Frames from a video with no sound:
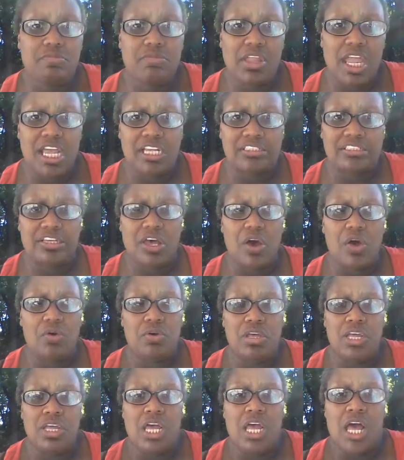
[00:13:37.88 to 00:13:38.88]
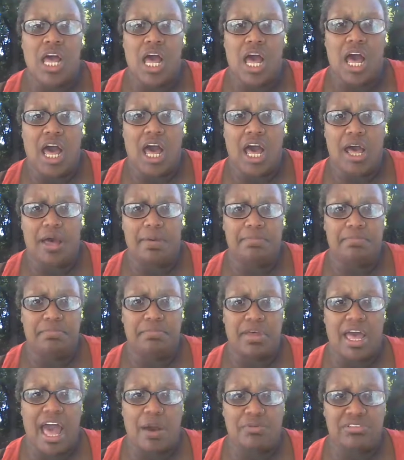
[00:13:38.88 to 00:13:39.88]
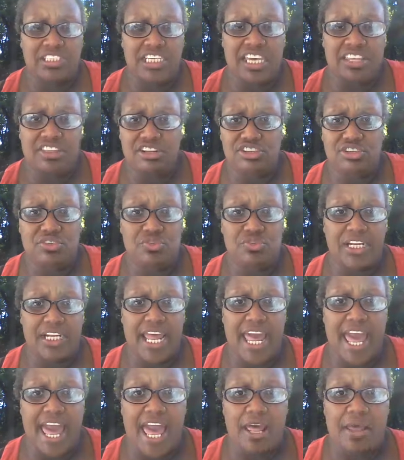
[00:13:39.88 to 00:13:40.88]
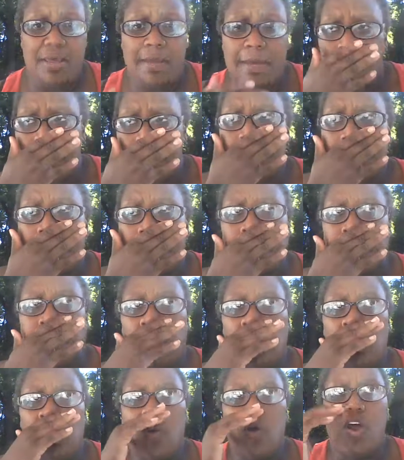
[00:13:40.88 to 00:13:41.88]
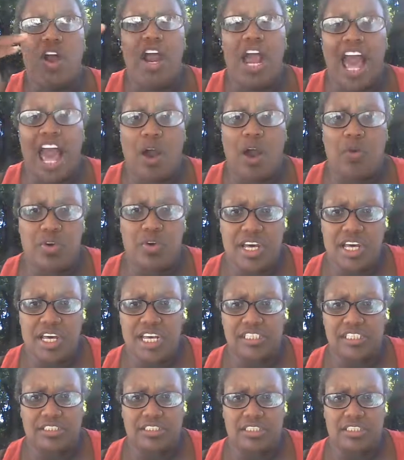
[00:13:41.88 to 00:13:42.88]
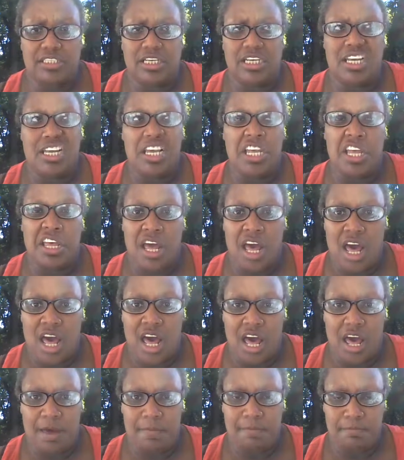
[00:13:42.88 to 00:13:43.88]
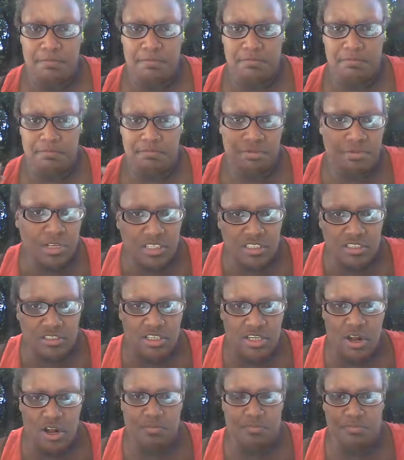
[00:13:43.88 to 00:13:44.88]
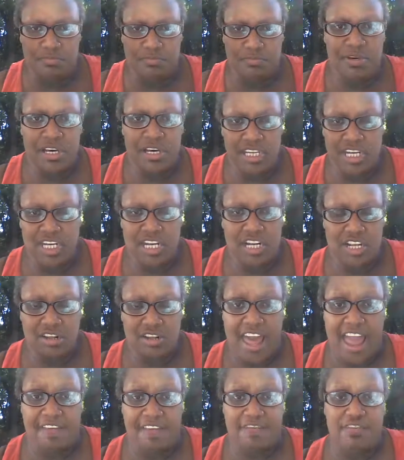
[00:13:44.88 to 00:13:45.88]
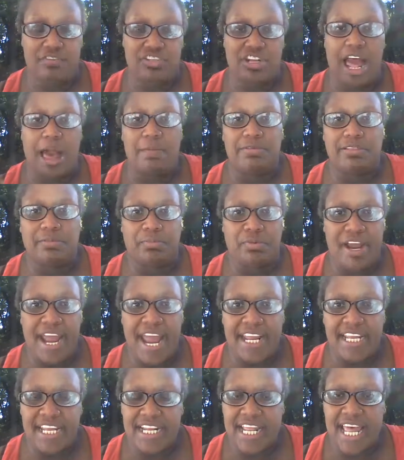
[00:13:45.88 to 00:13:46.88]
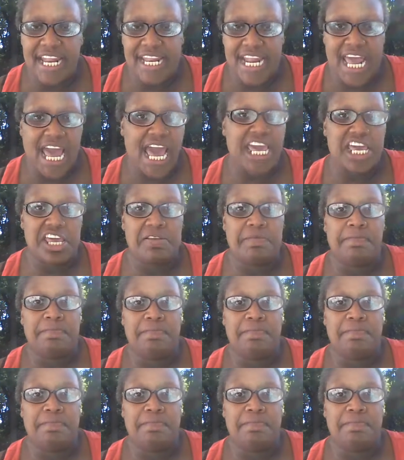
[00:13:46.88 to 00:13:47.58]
and so um, I was either doing that or I was um, put you know putting it in a little afro. You know, I was braiding it at night,